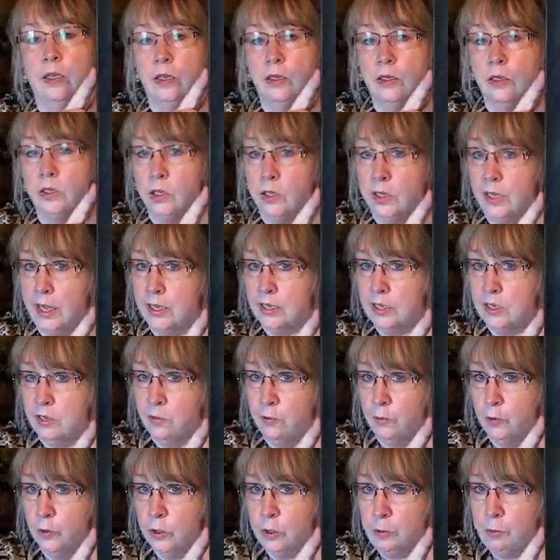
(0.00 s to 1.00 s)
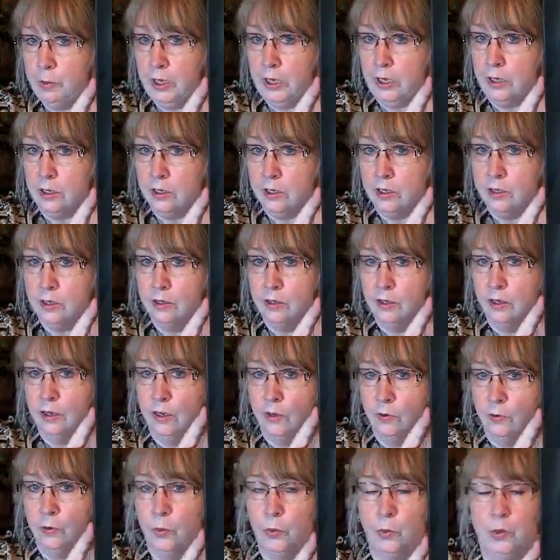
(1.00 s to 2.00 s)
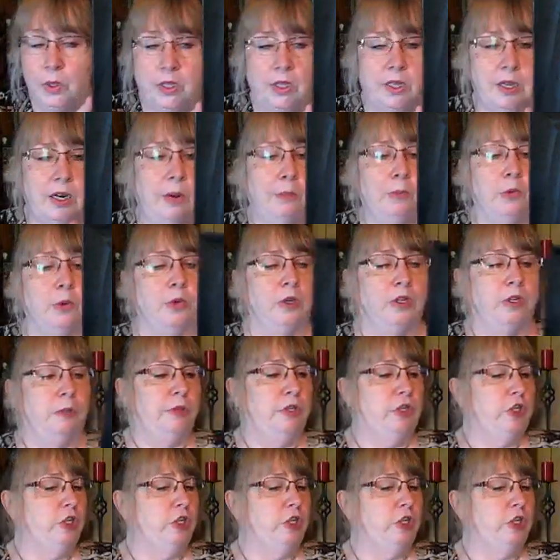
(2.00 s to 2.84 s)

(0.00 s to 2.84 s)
So that's the first piece of three that I'm going to be